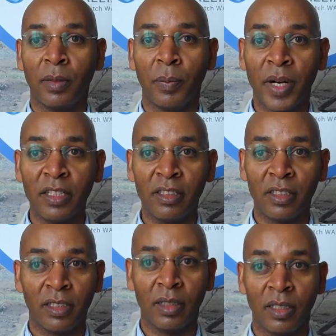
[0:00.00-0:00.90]

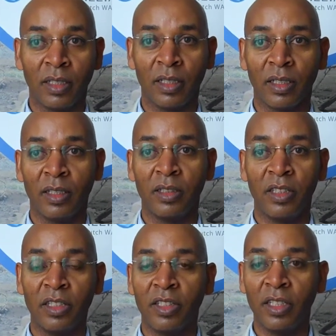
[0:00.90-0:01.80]
March
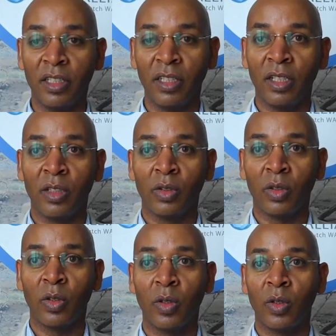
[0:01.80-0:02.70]
this year.
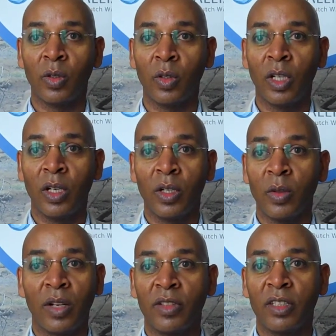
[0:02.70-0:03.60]
So we
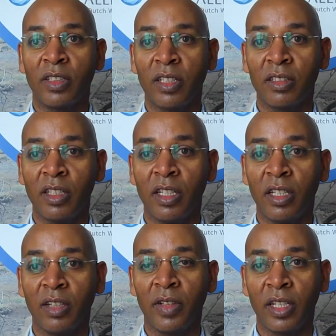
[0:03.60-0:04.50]
have discussed
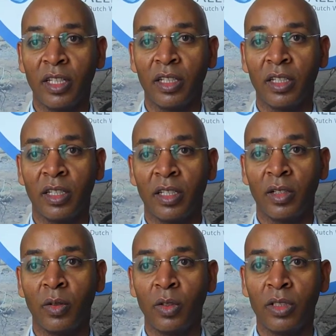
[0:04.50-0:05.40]
really a very
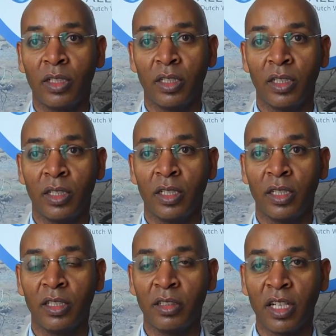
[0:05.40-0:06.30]
good
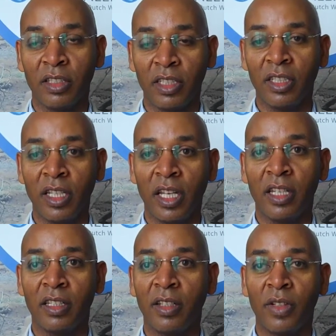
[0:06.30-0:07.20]
discussion, and
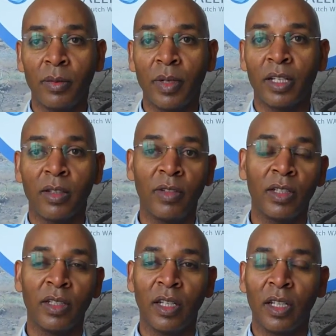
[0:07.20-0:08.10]
the feedback even
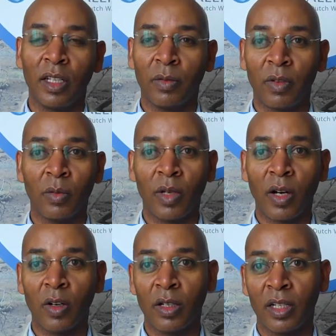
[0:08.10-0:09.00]
from
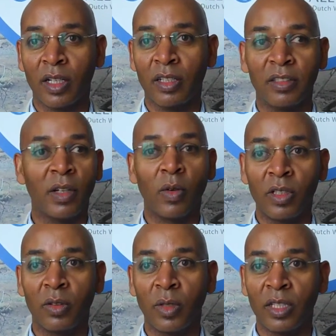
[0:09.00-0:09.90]
our
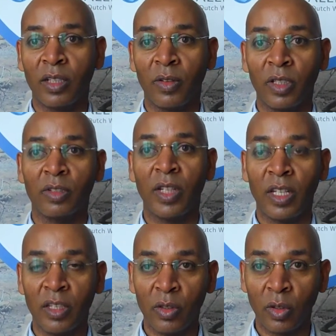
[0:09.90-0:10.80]
stakeholder was very
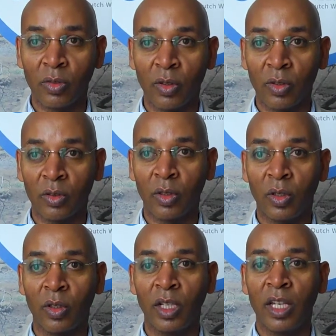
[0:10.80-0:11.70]
useful. So
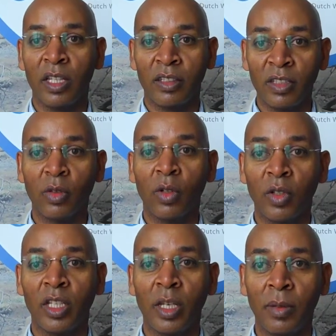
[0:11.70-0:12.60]
mm-hmm. this also
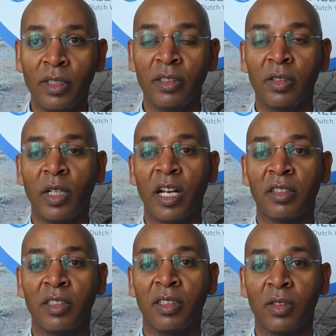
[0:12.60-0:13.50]
enables
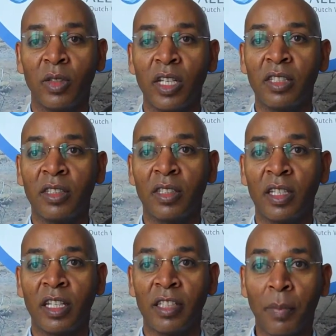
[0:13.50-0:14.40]
us to get
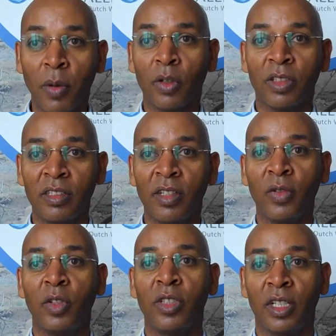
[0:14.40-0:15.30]
a support in the
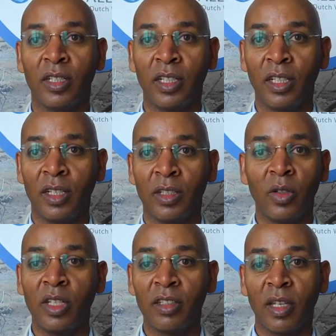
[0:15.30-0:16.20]
future mm-hmm.
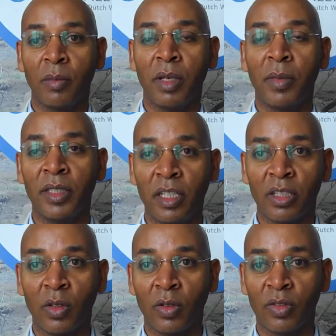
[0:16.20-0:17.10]
during the
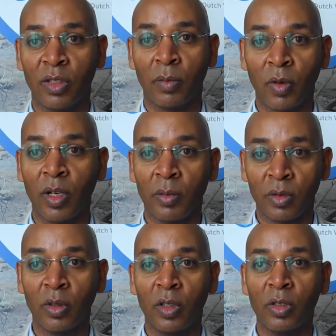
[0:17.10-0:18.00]
implementation of the program.
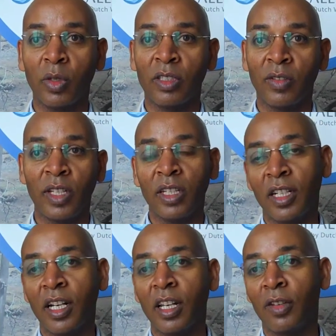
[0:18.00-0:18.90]
So it was a very
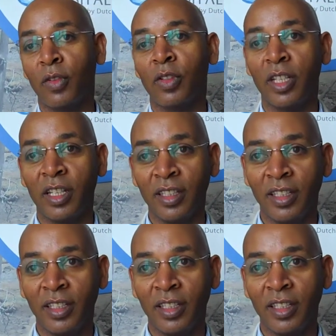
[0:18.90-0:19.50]
colorful day.